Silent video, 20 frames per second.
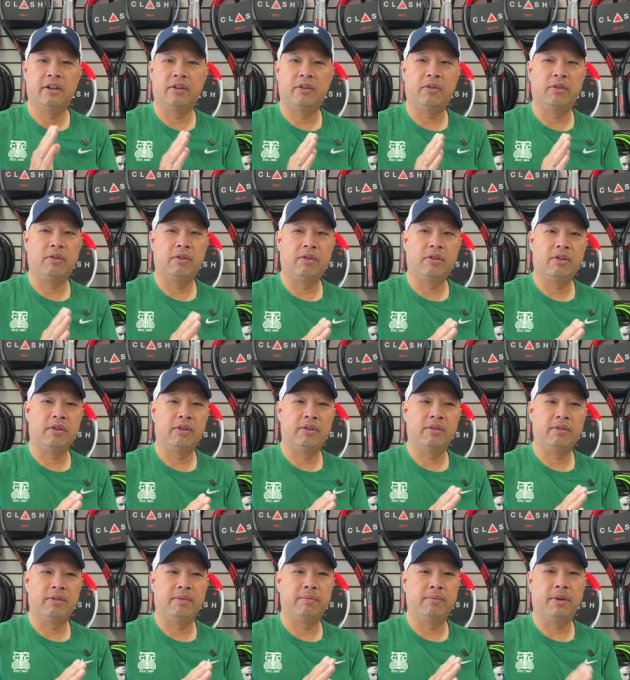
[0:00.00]
or
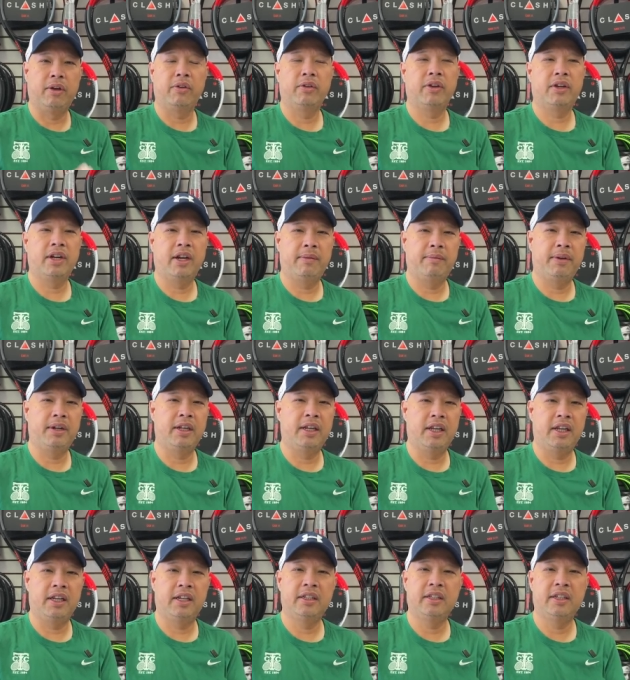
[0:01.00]
the mother coming
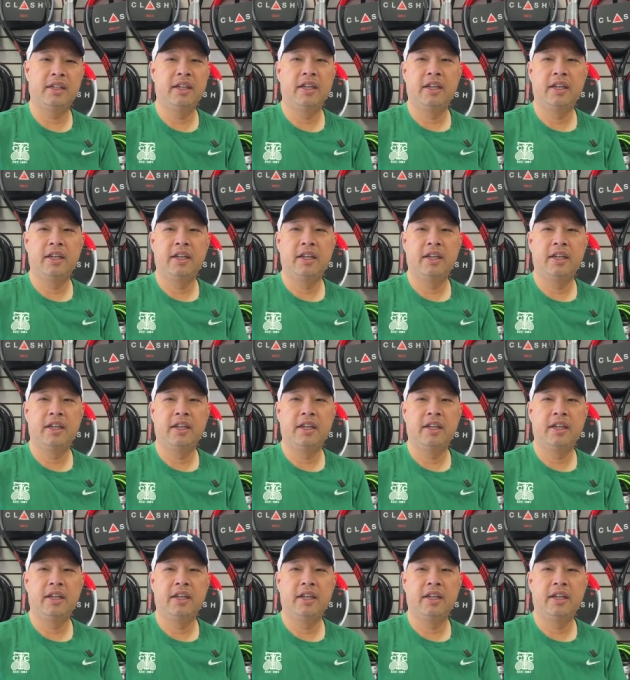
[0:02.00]
in